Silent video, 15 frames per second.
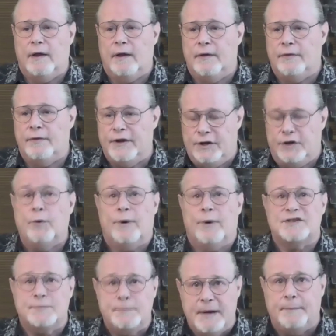the U
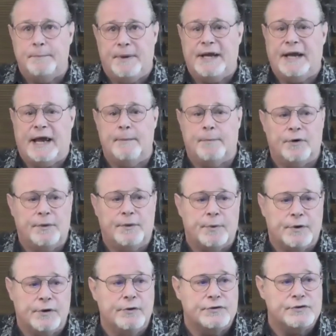S Mint being able to
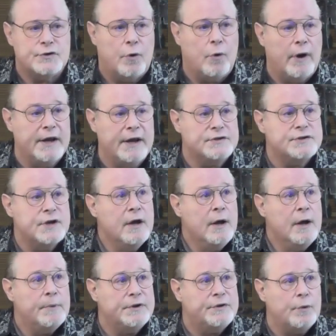produce coins.
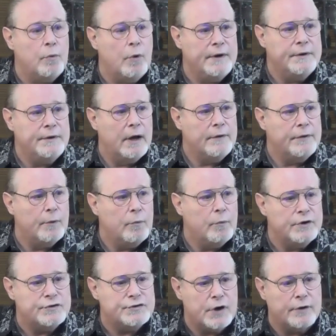But the one, the
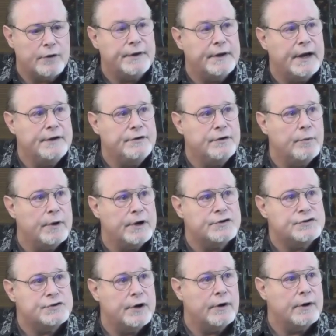one chart that I do want to
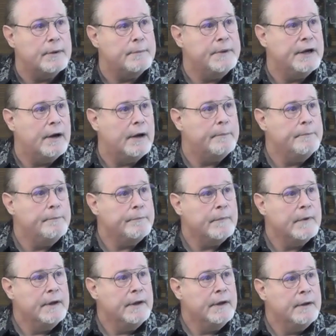share, and let me uh,
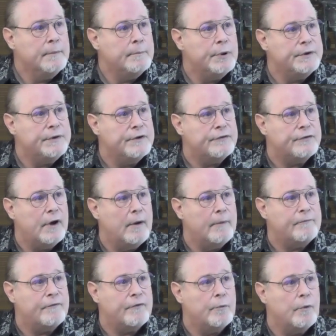put this
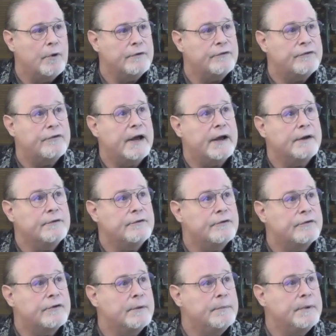up for one second,
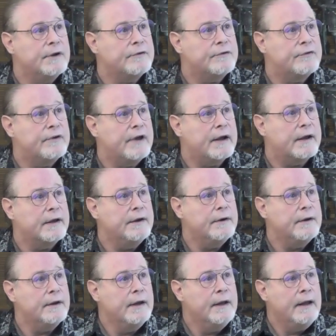just give me a second.
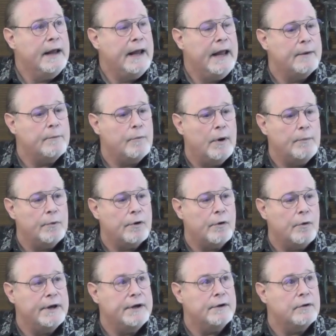And what we're
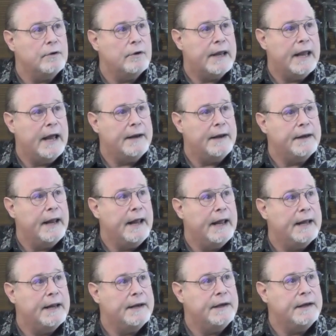going to look at,
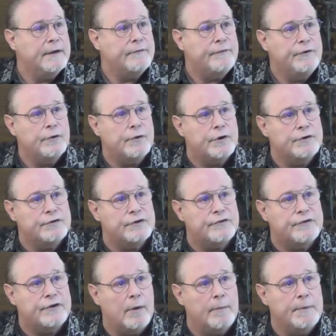and if you could
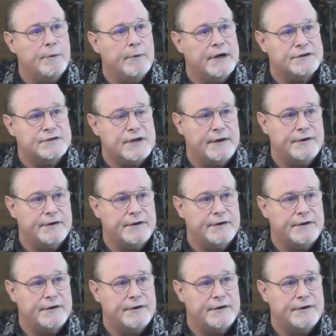just tell me when it's on the